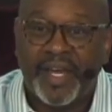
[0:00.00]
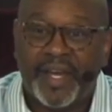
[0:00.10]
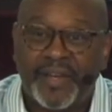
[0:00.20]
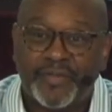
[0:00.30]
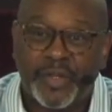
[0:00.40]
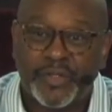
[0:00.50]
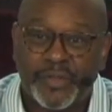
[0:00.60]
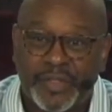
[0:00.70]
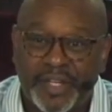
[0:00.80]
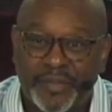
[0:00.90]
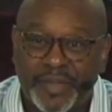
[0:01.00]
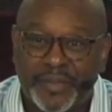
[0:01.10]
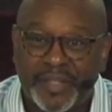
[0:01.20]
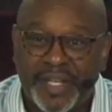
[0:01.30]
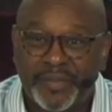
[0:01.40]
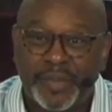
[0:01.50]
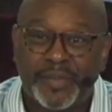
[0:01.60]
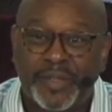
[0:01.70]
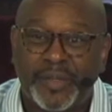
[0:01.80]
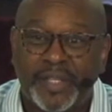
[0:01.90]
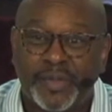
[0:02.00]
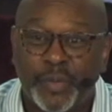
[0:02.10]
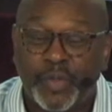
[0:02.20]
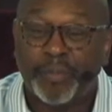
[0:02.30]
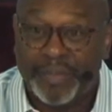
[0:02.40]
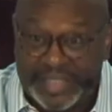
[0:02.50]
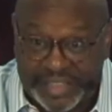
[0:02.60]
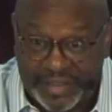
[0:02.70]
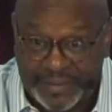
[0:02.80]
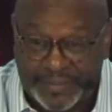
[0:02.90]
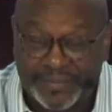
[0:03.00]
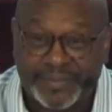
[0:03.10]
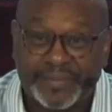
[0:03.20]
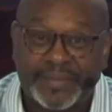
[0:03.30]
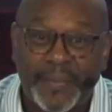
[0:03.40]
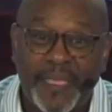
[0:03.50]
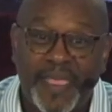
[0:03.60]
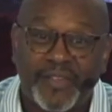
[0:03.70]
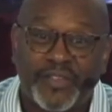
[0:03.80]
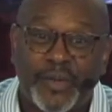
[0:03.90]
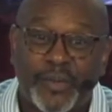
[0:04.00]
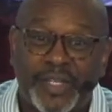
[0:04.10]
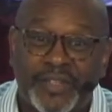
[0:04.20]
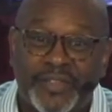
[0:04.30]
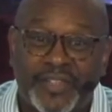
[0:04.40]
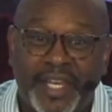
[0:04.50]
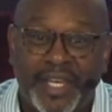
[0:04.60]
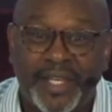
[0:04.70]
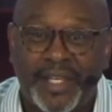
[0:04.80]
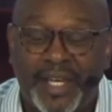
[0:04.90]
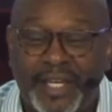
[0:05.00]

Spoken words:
I've talked to a lot of people. A lot of people don't like the word budget. So we're going to say